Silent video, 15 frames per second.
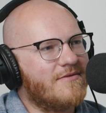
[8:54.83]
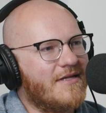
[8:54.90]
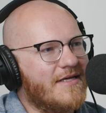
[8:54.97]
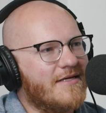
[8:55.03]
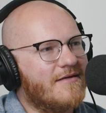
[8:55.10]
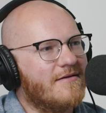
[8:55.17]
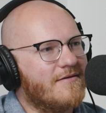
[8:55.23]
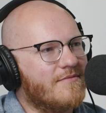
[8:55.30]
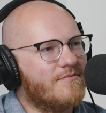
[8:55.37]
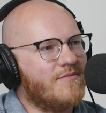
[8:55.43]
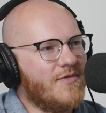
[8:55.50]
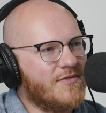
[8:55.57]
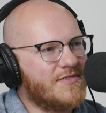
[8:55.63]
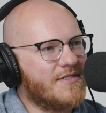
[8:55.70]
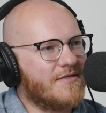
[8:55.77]
like
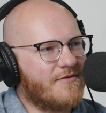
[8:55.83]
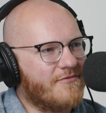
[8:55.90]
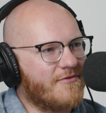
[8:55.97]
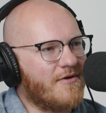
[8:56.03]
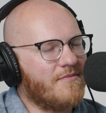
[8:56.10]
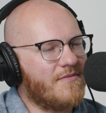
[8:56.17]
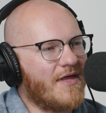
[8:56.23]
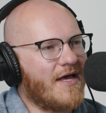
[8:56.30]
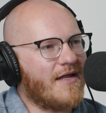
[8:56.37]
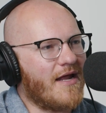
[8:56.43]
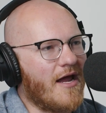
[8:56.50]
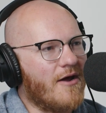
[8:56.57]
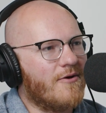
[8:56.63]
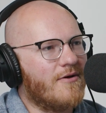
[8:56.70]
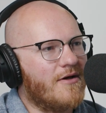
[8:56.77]
music from that
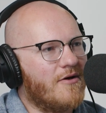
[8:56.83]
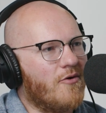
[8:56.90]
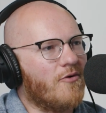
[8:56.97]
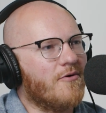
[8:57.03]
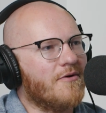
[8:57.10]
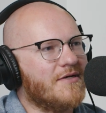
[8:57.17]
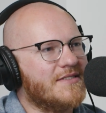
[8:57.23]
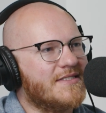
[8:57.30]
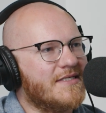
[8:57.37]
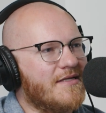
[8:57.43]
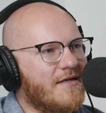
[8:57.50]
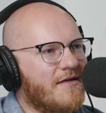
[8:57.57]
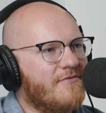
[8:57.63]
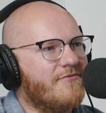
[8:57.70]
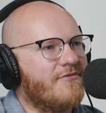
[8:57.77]
era, or is it
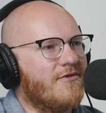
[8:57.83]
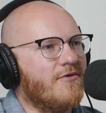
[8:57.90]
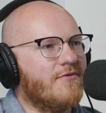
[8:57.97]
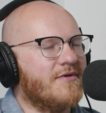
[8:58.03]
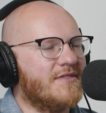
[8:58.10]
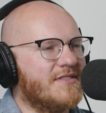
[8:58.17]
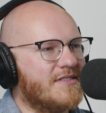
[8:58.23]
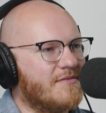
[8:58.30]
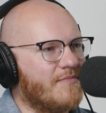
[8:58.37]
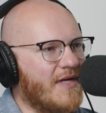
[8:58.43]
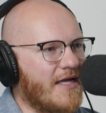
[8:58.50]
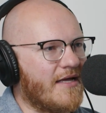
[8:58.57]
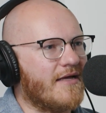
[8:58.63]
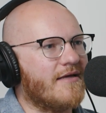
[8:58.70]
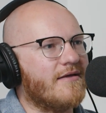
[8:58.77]
influenced
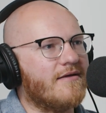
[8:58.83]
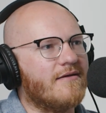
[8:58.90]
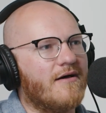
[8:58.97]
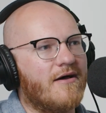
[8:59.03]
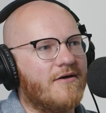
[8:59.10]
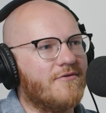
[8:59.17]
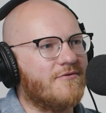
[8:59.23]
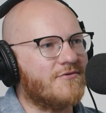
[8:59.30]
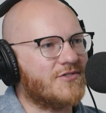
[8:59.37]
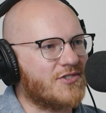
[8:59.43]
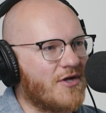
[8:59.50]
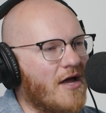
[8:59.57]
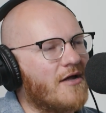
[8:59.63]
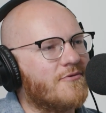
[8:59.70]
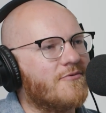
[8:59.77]
by other
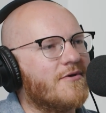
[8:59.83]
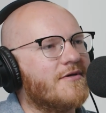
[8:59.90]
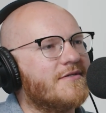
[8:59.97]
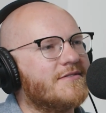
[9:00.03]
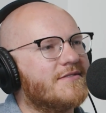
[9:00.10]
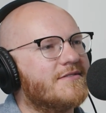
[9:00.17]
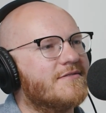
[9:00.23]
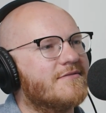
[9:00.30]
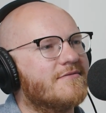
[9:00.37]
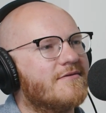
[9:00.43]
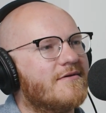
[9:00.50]
genres?